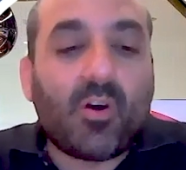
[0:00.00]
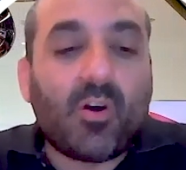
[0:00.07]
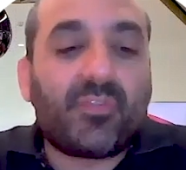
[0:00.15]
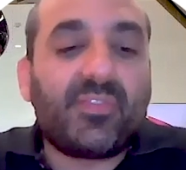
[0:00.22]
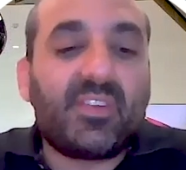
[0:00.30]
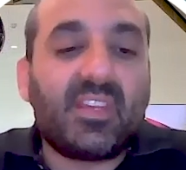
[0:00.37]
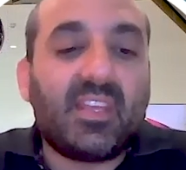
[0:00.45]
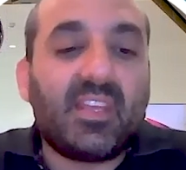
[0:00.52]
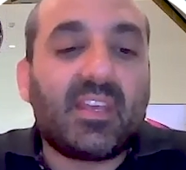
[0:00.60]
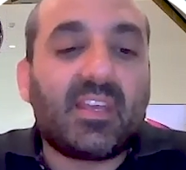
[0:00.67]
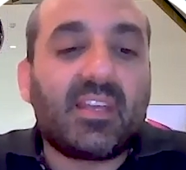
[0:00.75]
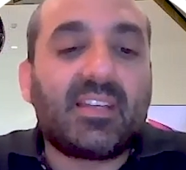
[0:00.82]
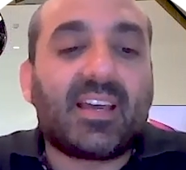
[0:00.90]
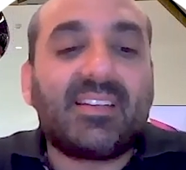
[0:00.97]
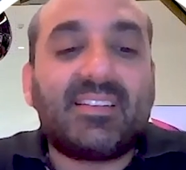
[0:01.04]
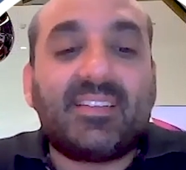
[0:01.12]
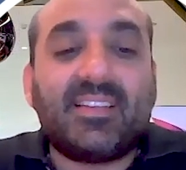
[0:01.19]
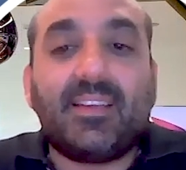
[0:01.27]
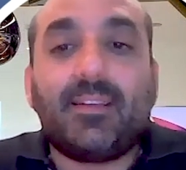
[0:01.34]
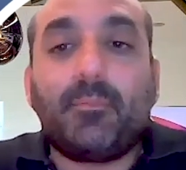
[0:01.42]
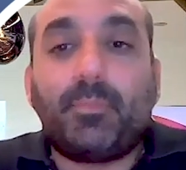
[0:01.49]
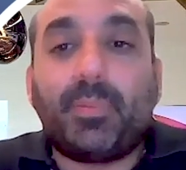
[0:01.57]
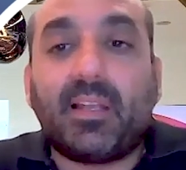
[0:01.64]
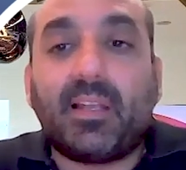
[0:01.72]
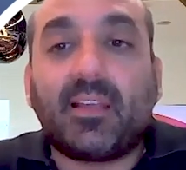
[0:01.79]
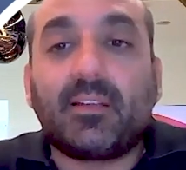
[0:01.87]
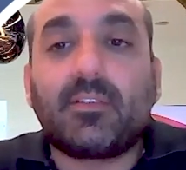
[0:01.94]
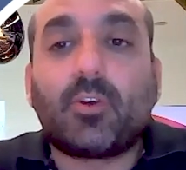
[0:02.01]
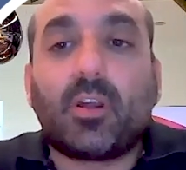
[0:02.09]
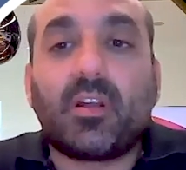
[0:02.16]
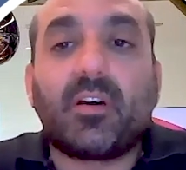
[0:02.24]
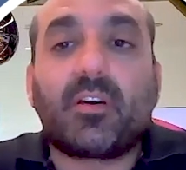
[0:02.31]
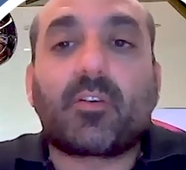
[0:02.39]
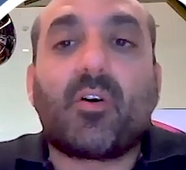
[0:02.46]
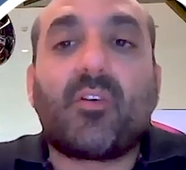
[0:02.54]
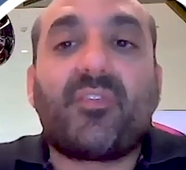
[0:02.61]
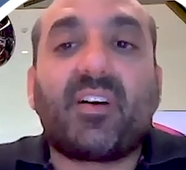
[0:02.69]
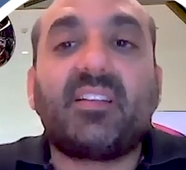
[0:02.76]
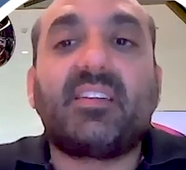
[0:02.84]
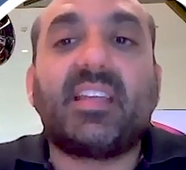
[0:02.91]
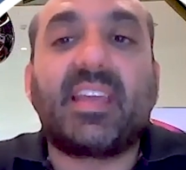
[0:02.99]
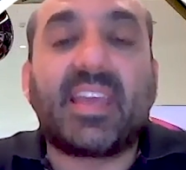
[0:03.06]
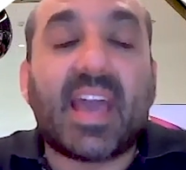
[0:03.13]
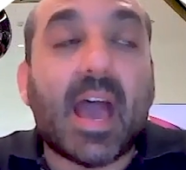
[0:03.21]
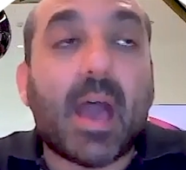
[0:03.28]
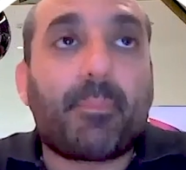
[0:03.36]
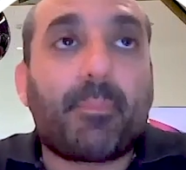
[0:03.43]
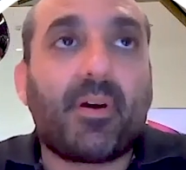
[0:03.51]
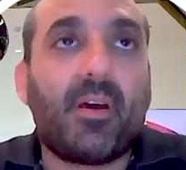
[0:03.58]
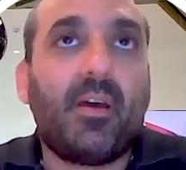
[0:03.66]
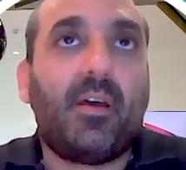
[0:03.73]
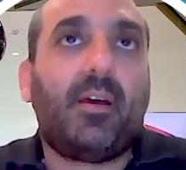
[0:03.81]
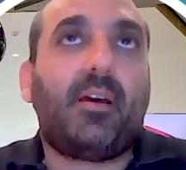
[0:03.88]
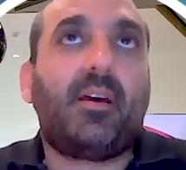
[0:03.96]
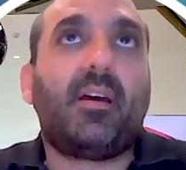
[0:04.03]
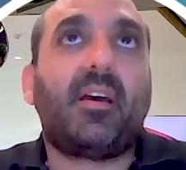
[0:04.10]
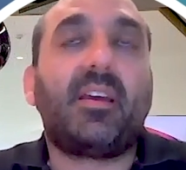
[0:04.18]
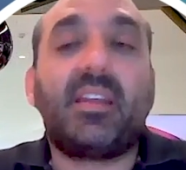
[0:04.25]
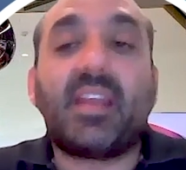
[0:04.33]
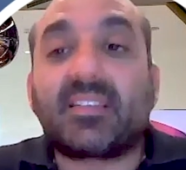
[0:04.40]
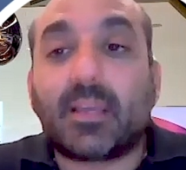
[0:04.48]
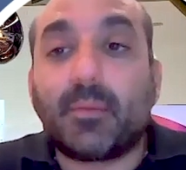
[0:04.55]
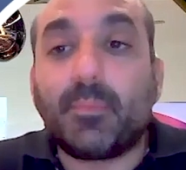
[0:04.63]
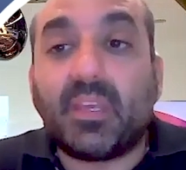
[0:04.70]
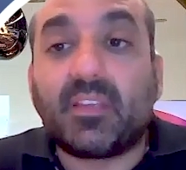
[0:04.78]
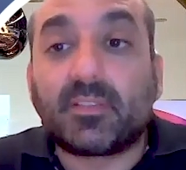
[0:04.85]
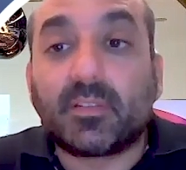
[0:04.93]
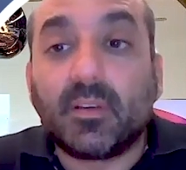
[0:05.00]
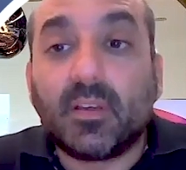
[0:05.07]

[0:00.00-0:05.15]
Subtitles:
of the $19 billion of funding gap in SMEs.